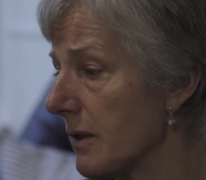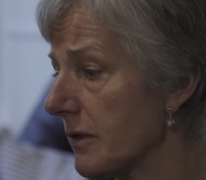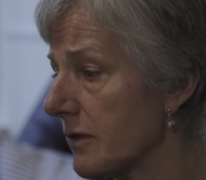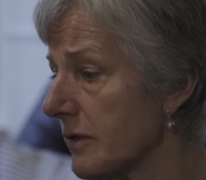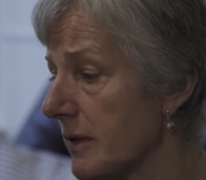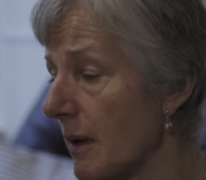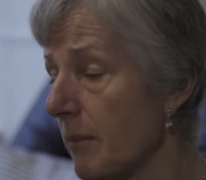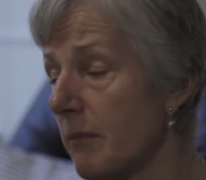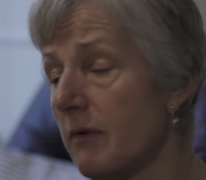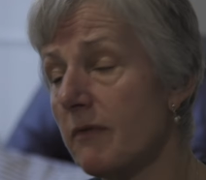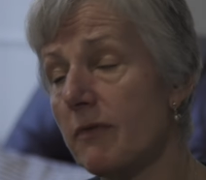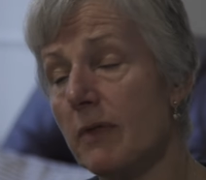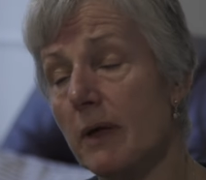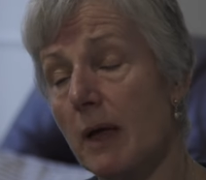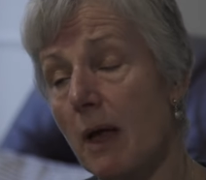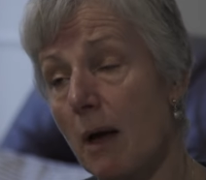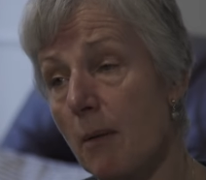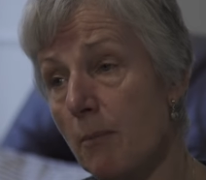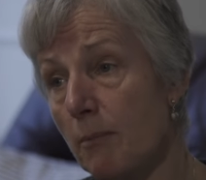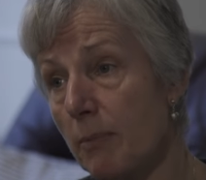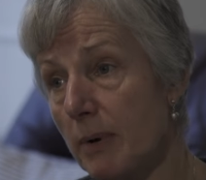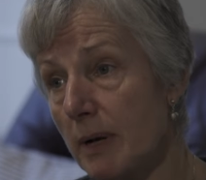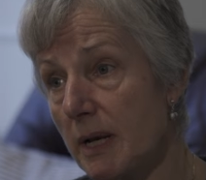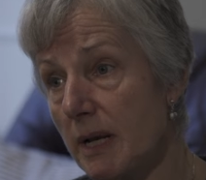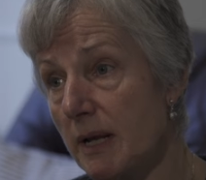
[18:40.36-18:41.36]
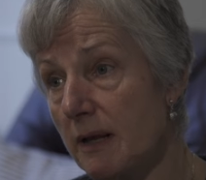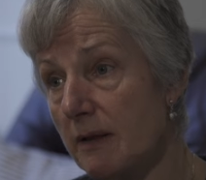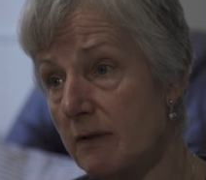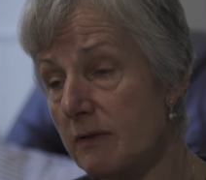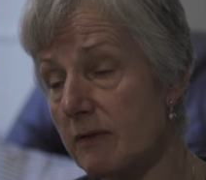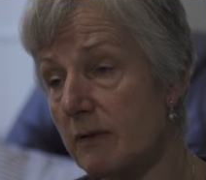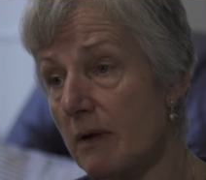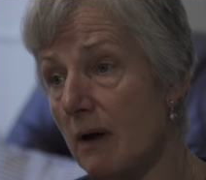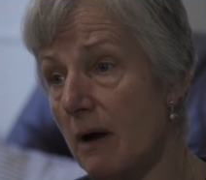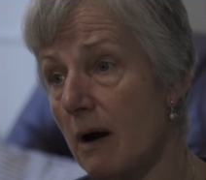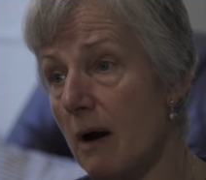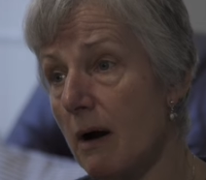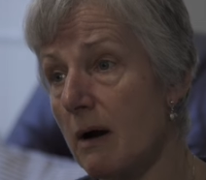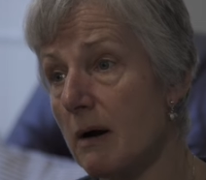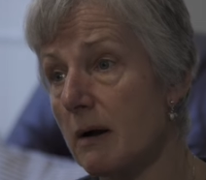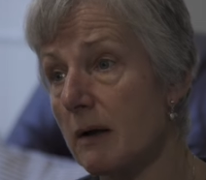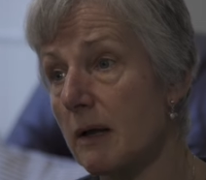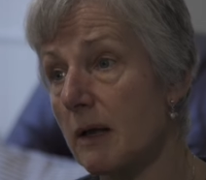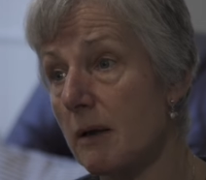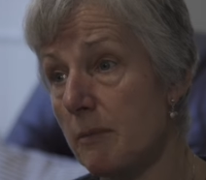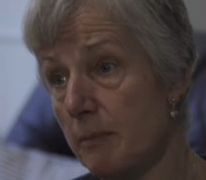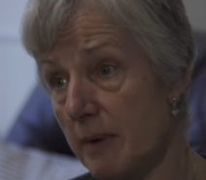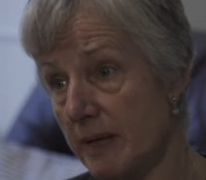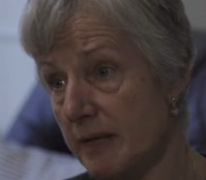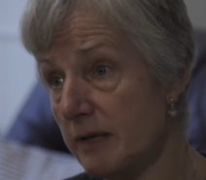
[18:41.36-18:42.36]
some of the companies are
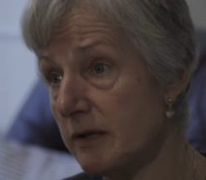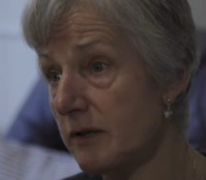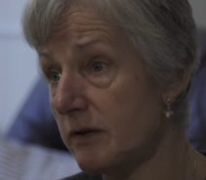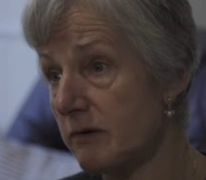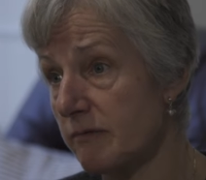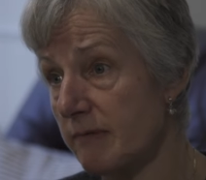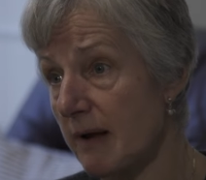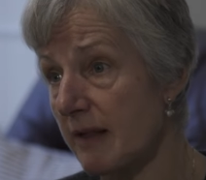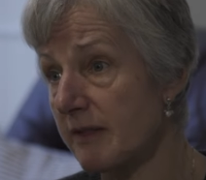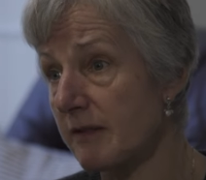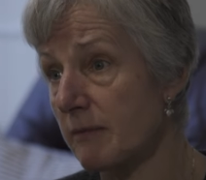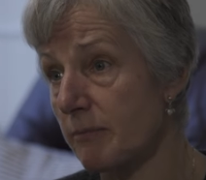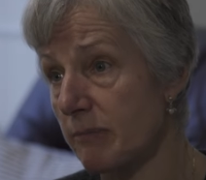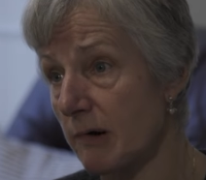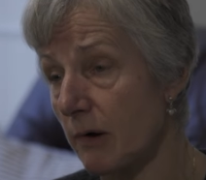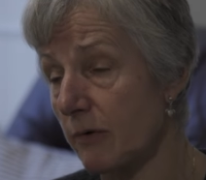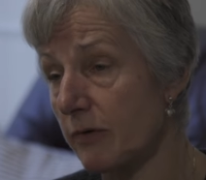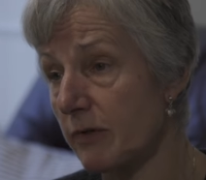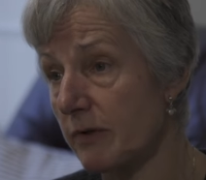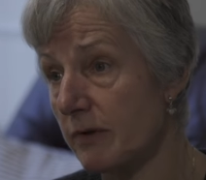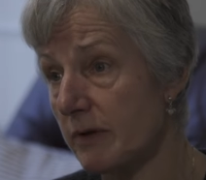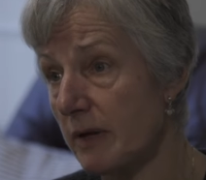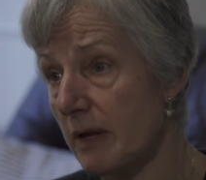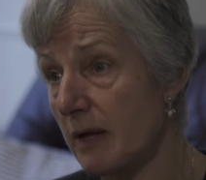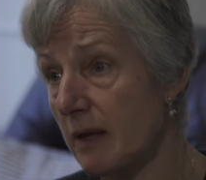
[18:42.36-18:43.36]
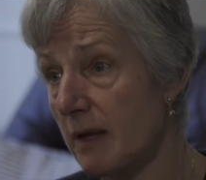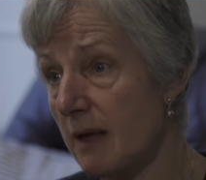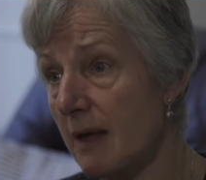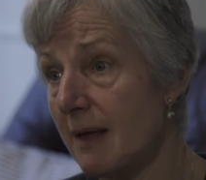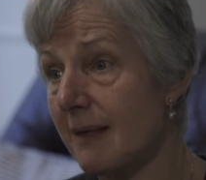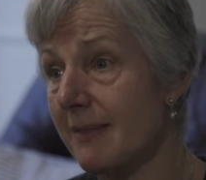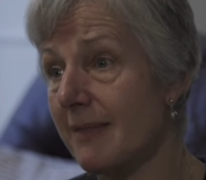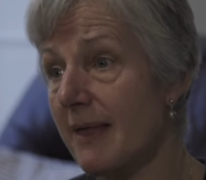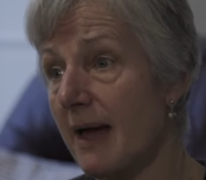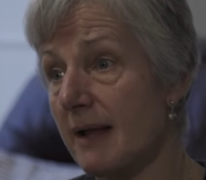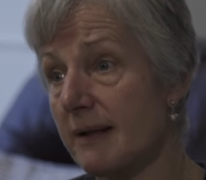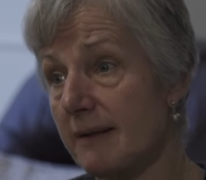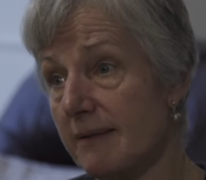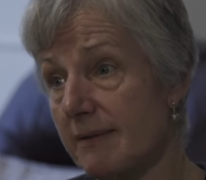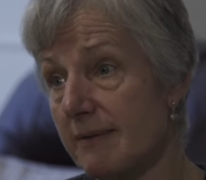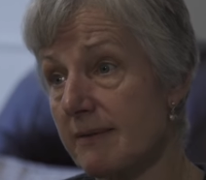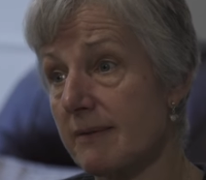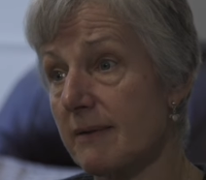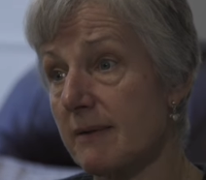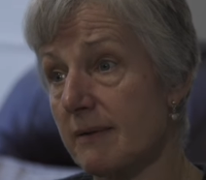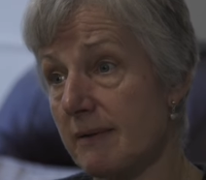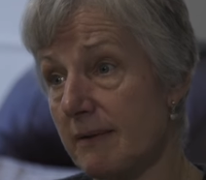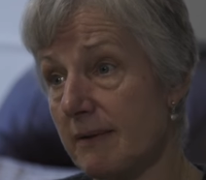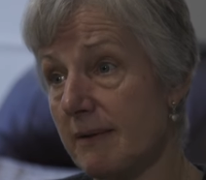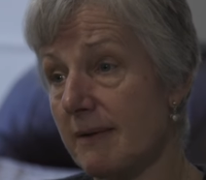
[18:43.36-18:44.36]
committed to reciprocity. That is
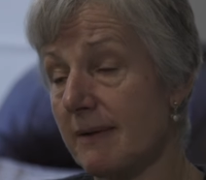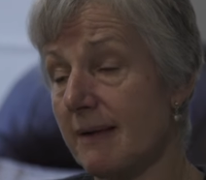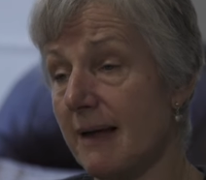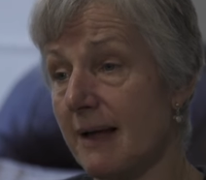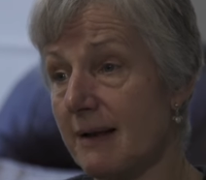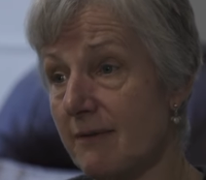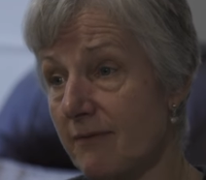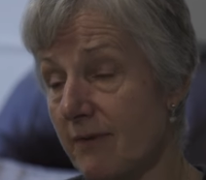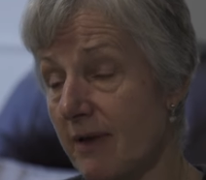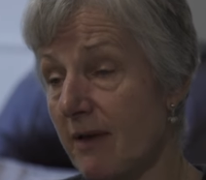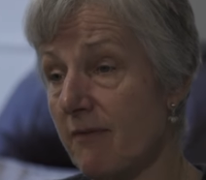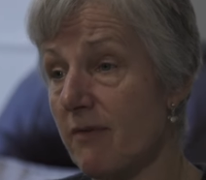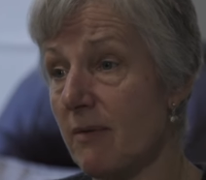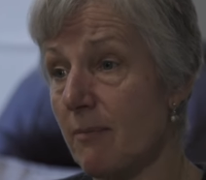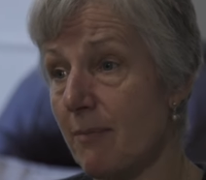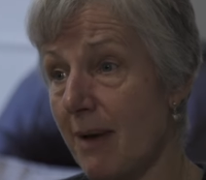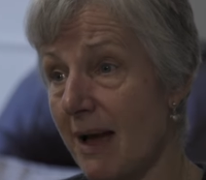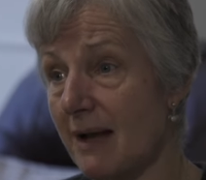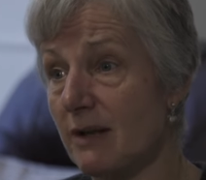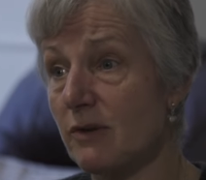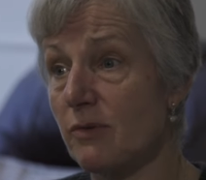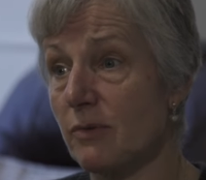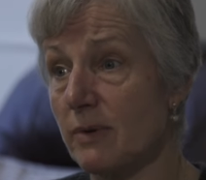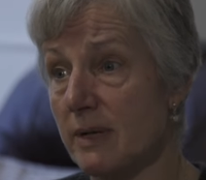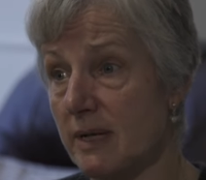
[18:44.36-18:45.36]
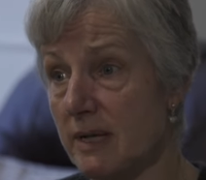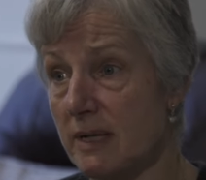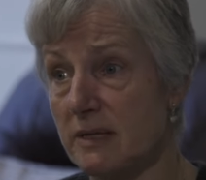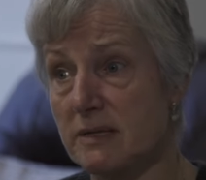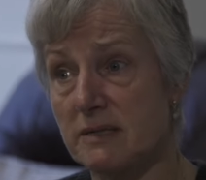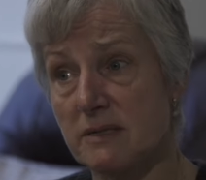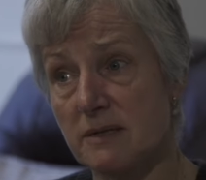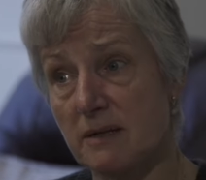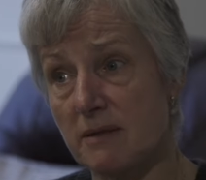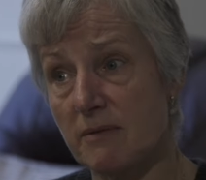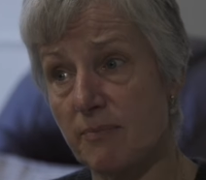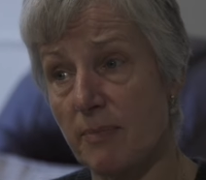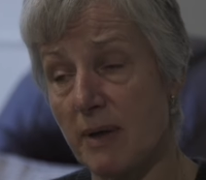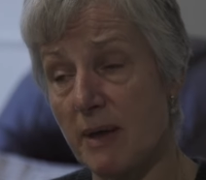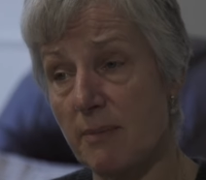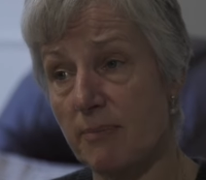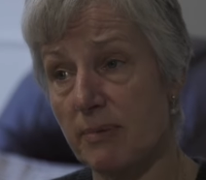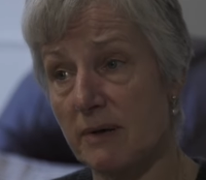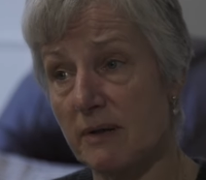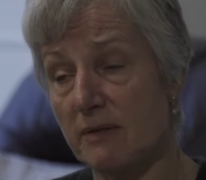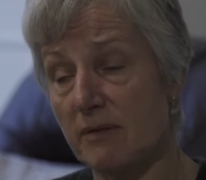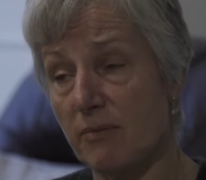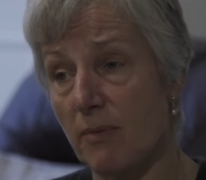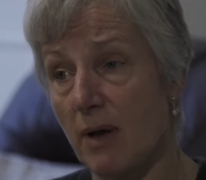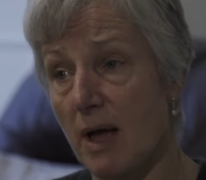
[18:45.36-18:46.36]
kind of giving back to Indigenous
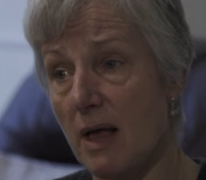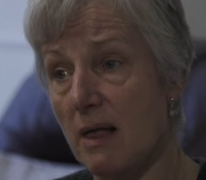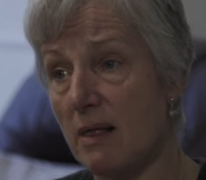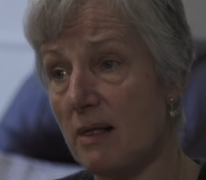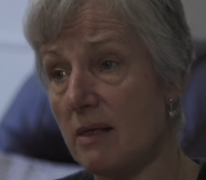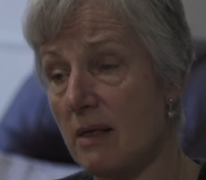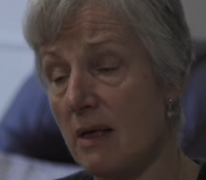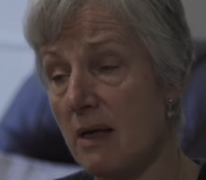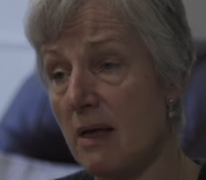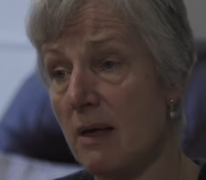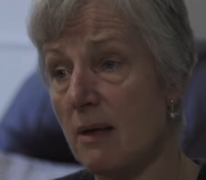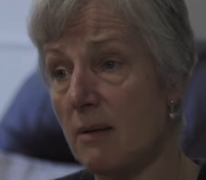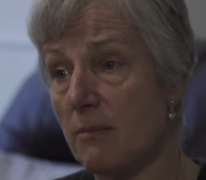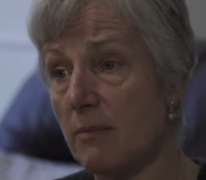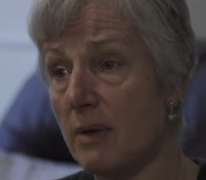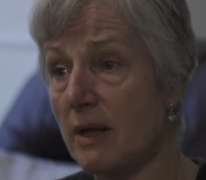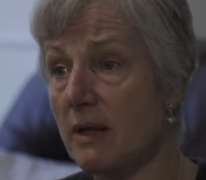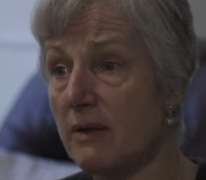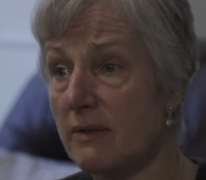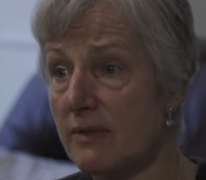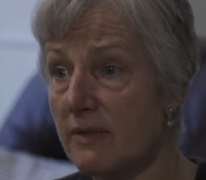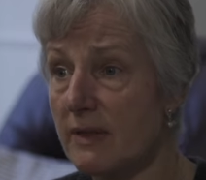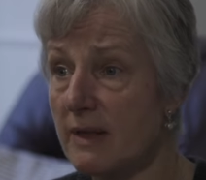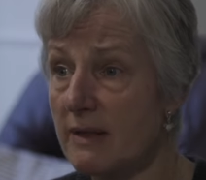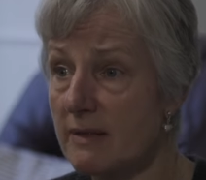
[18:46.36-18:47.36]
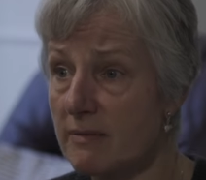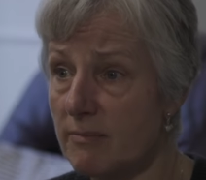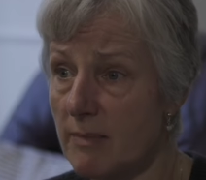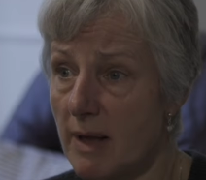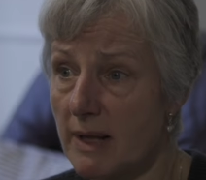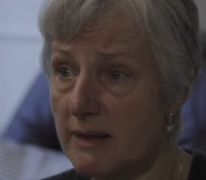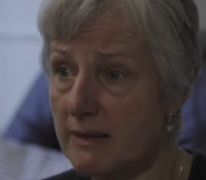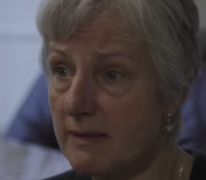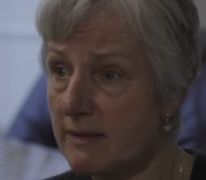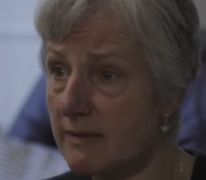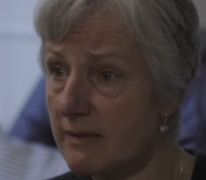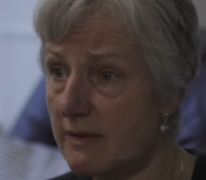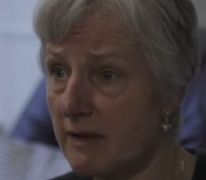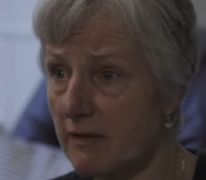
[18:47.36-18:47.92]
people as well, because these medicines